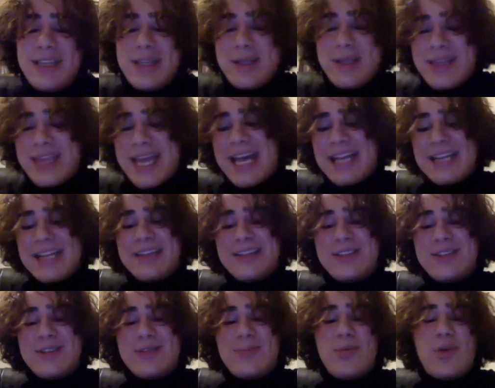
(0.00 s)
That
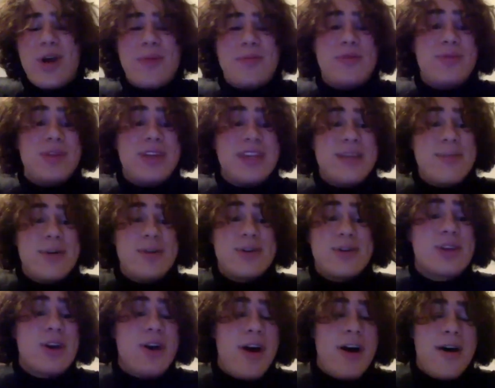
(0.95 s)
is probably the
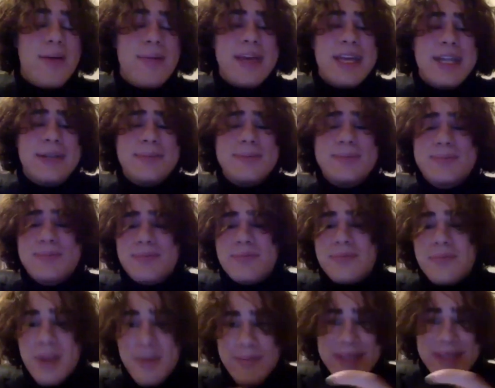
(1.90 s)
most common
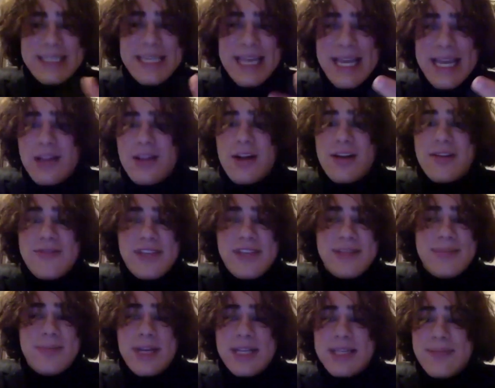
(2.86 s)
mistake a lot of
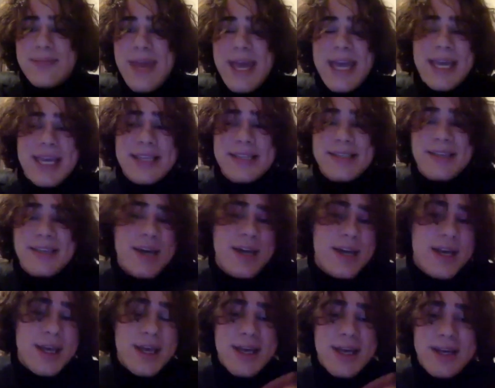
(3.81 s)
these brands make, is
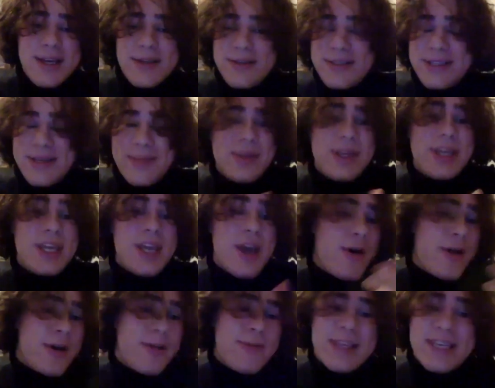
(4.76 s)
simply
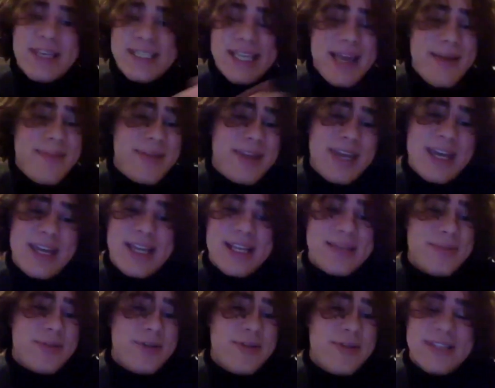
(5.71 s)
going with the same thing
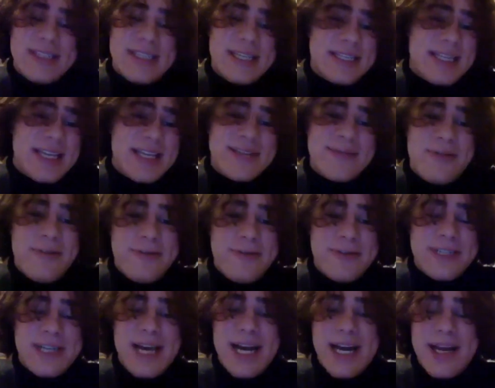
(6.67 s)
that's proven successful over
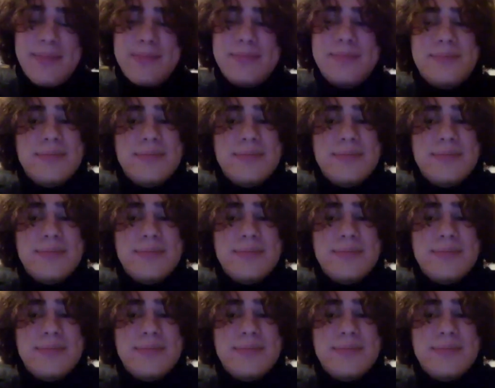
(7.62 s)
time.